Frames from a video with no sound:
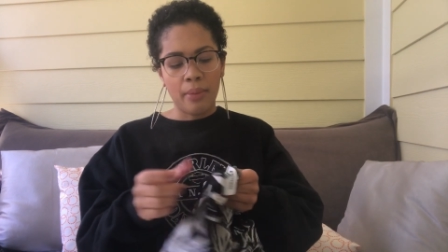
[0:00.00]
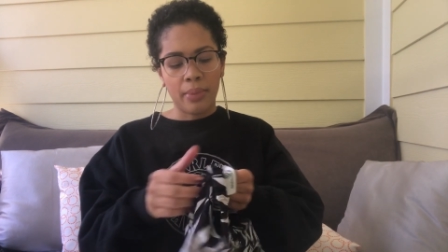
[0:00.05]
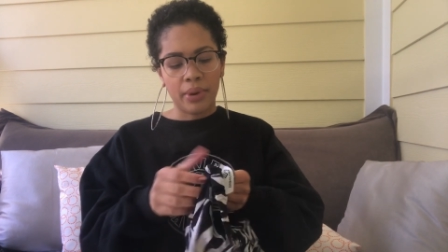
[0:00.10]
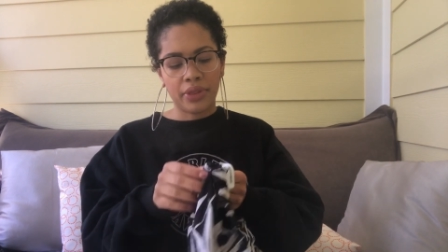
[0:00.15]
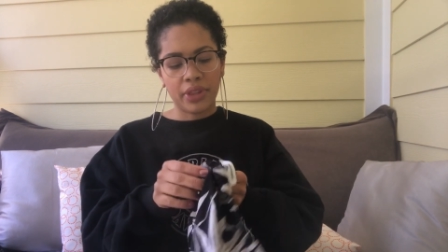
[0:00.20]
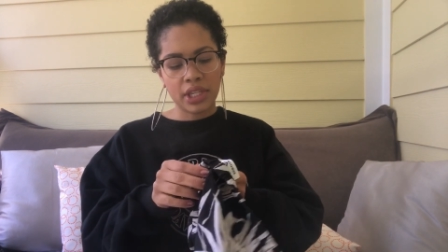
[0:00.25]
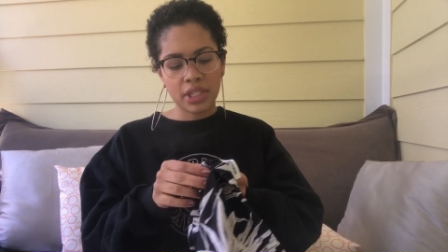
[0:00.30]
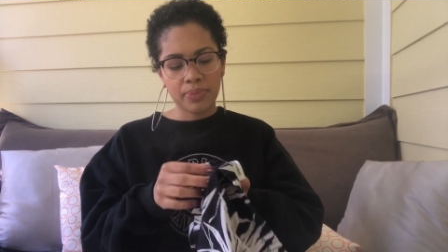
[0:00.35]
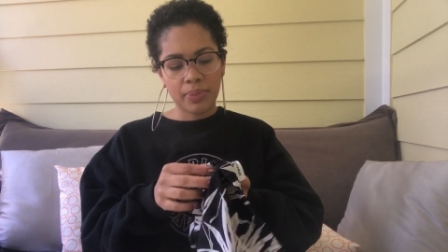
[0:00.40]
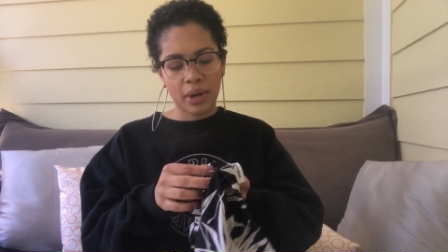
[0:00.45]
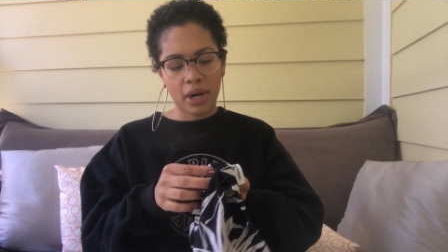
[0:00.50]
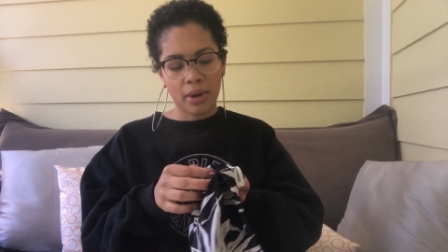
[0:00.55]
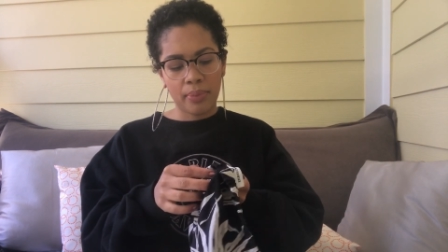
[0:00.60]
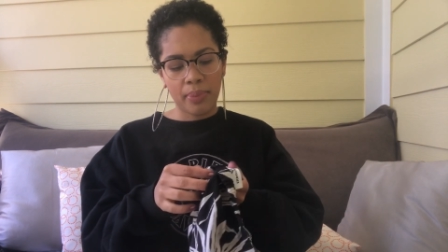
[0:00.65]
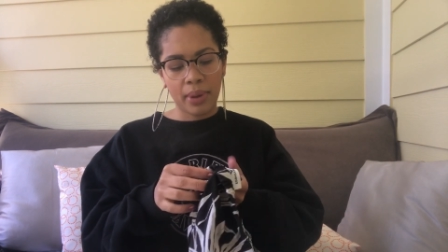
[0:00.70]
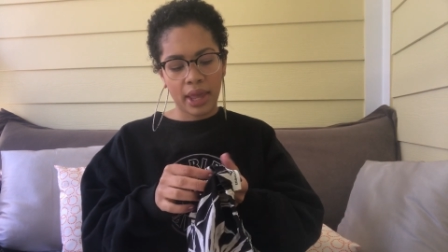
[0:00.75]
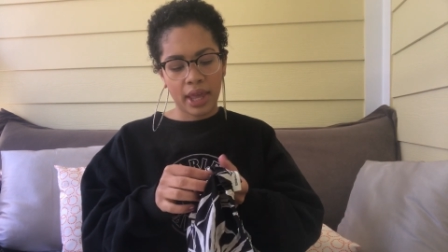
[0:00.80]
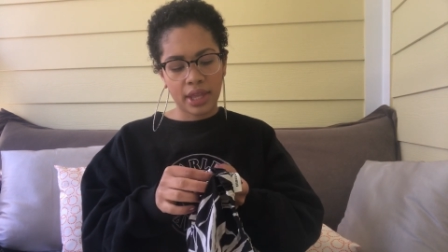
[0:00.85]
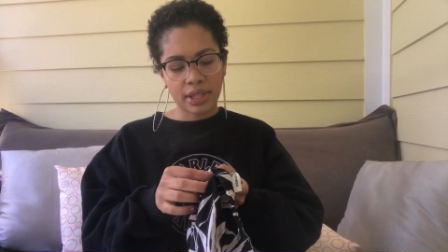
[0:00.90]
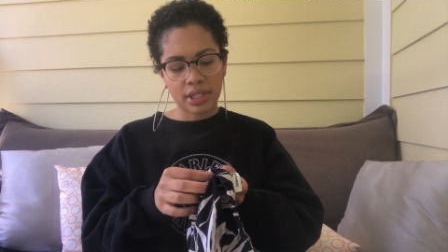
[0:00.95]
But this pair
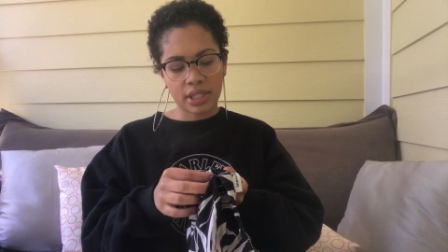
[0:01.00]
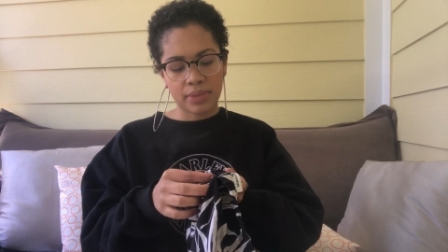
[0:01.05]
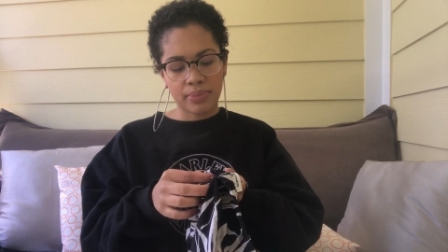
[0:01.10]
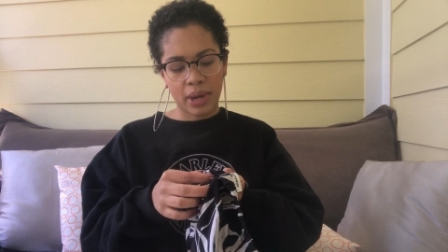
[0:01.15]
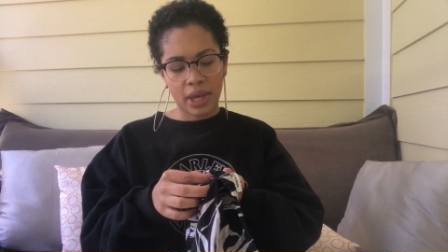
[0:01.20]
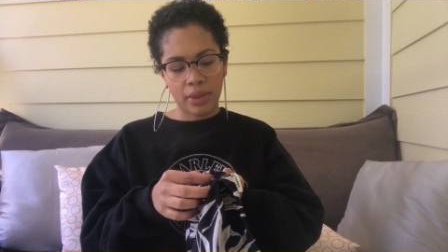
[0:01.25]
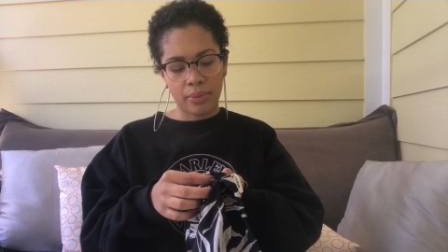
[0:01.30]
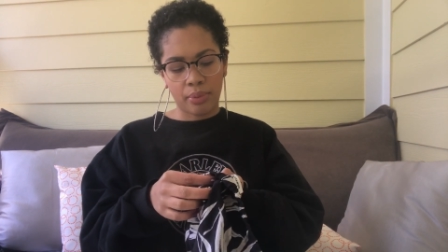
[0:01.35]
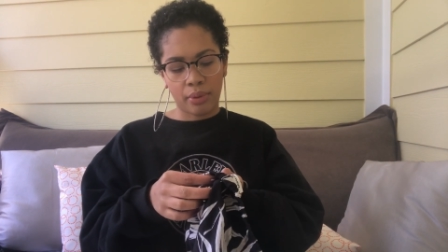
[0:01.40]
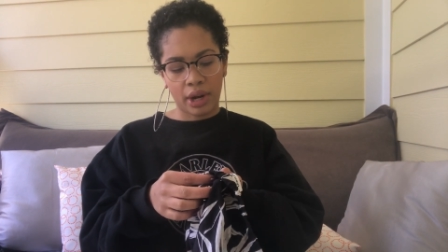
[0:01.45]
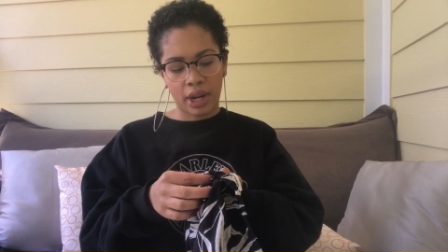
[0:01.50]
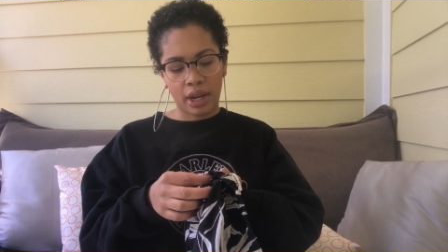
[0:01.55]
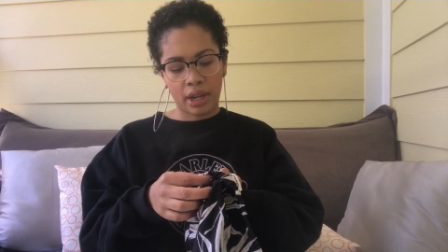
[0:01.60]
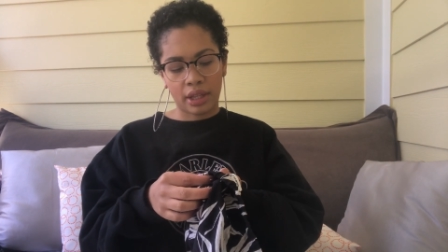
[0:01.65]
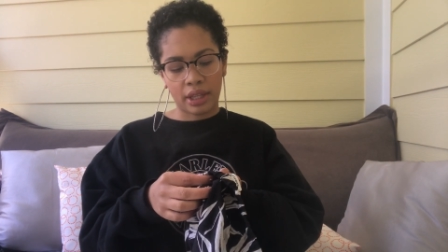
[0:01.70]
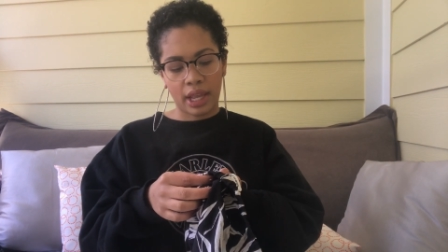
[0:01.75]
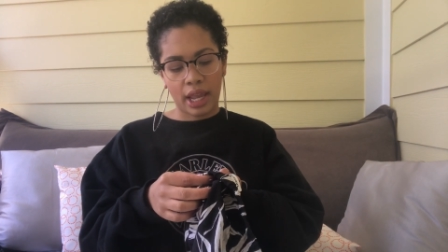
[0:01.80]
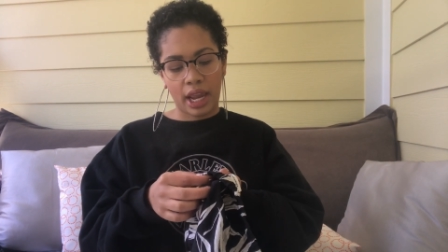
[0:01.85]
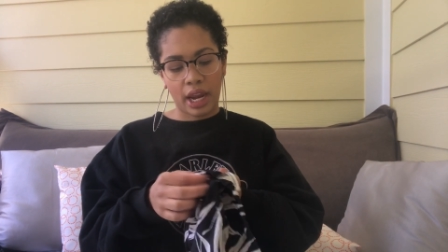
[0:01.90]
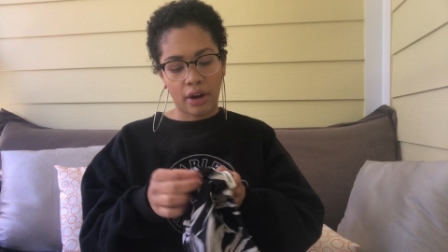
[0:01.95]
of pants is by the brand